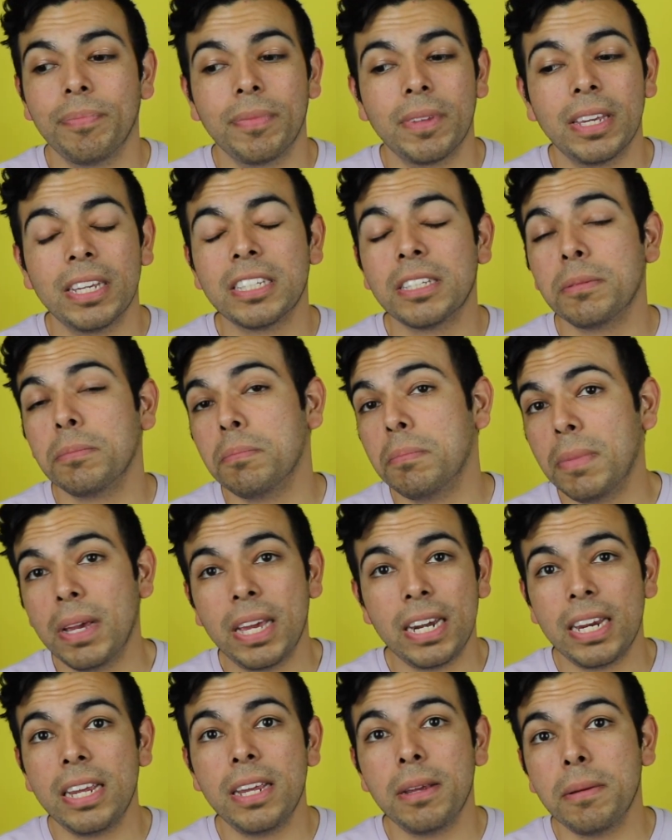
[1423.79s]
his
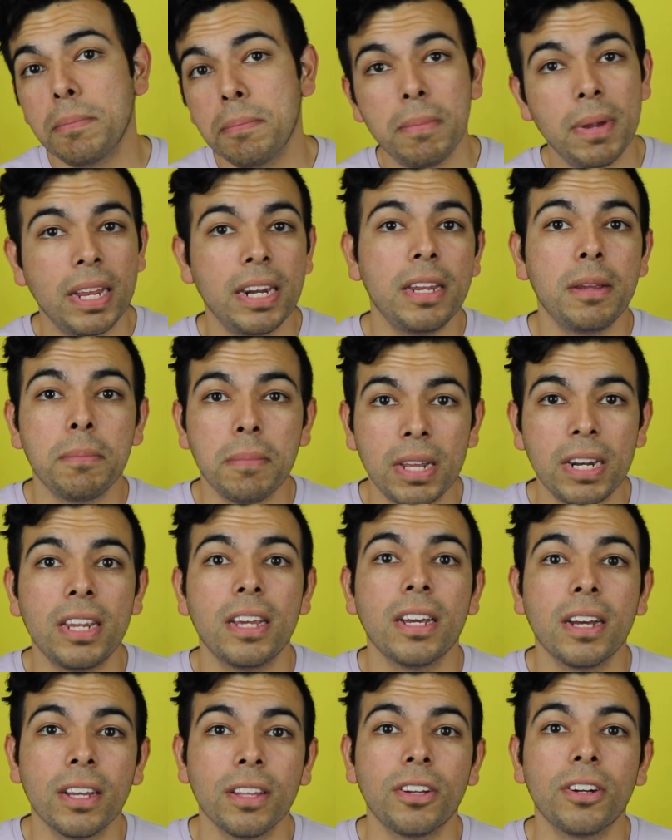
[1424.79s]

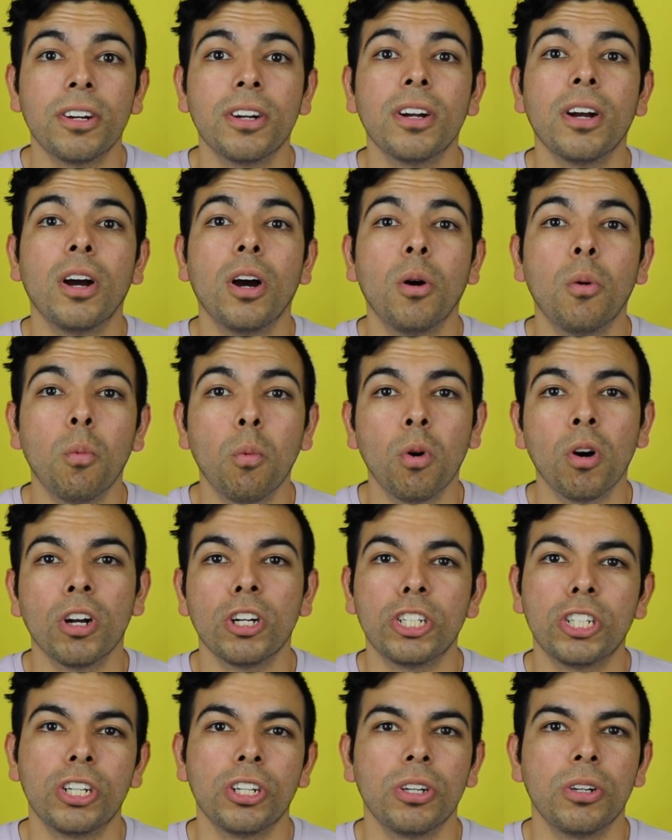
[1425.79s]
many other
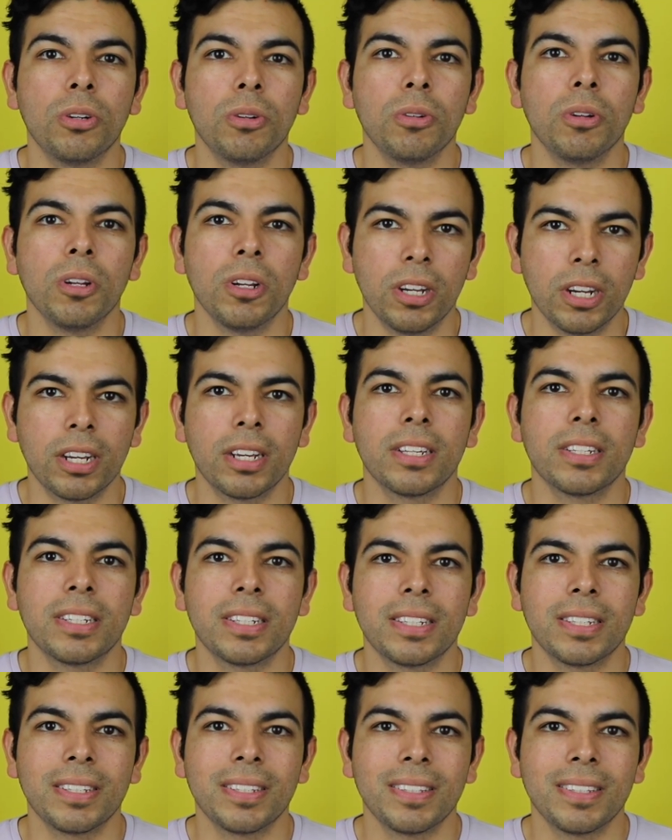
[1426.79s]
award show
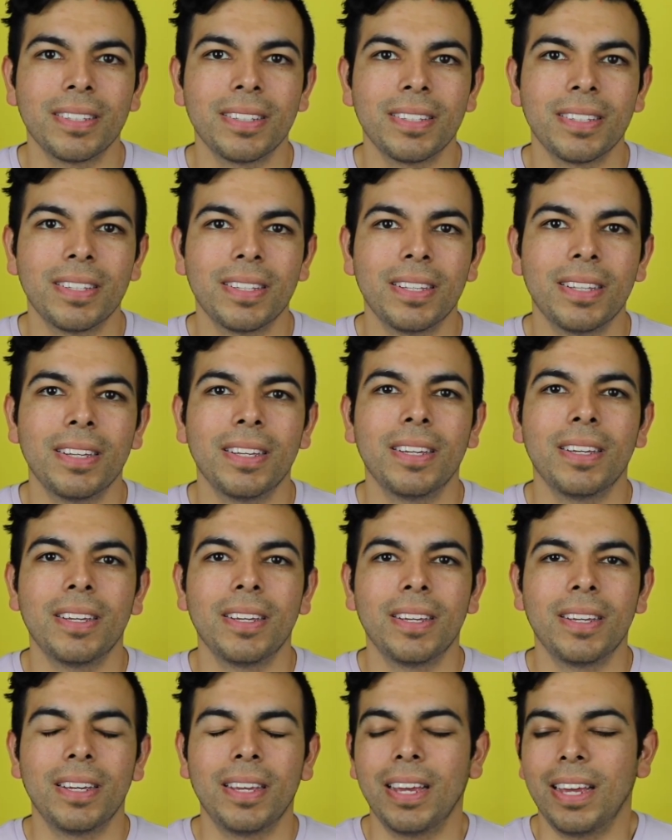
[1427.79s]
looks.
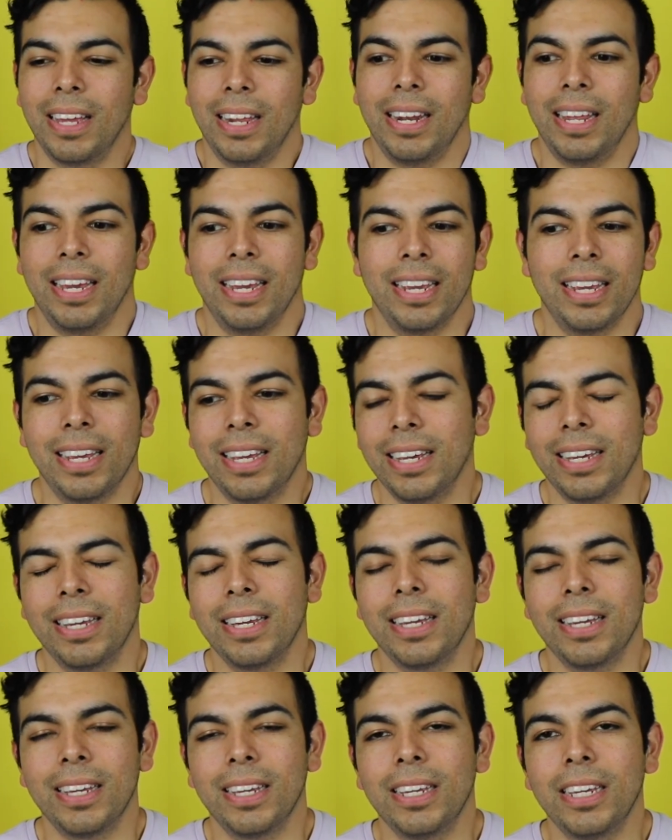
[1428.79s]
Like,
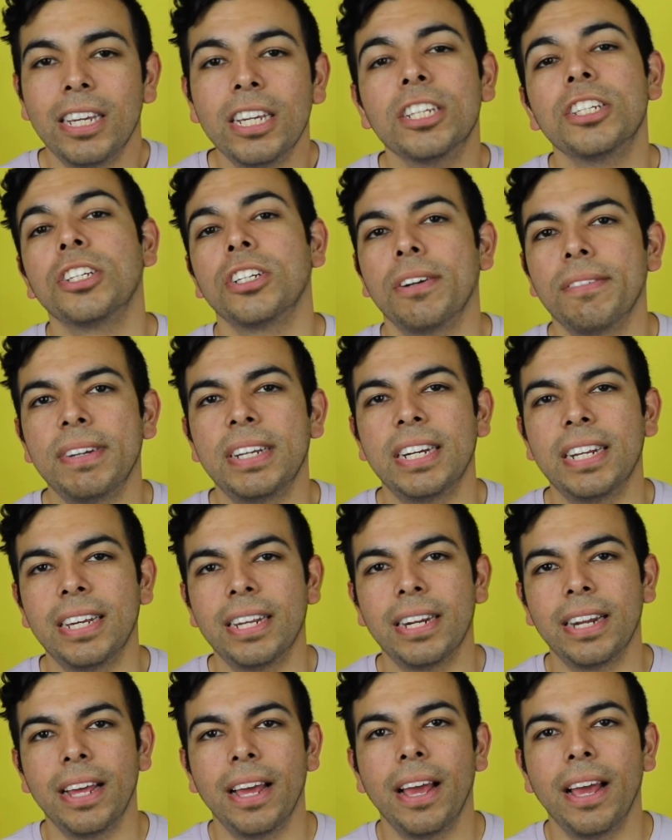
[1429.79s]
he's serving it.